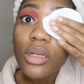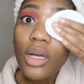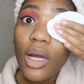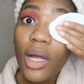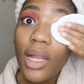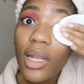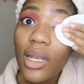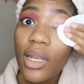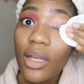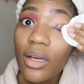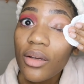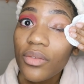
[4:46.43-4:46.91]

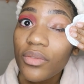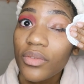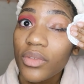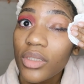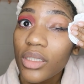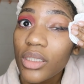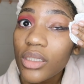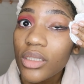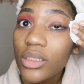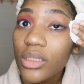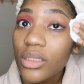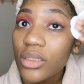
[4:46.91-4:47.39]
I love
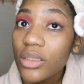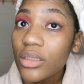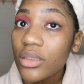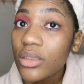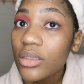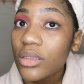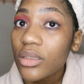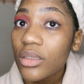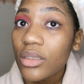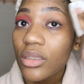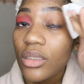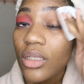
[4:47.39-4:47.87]
this.
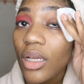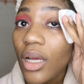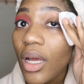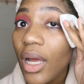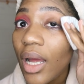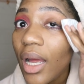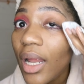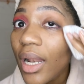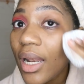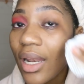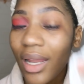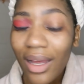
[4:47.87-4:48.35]

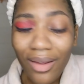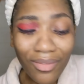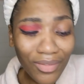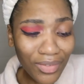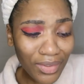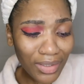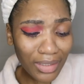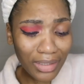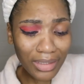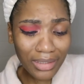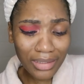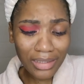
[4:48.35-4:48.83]
I love
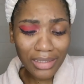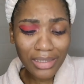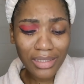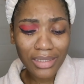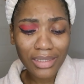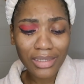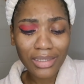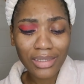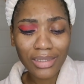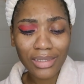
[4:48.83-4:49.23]
it.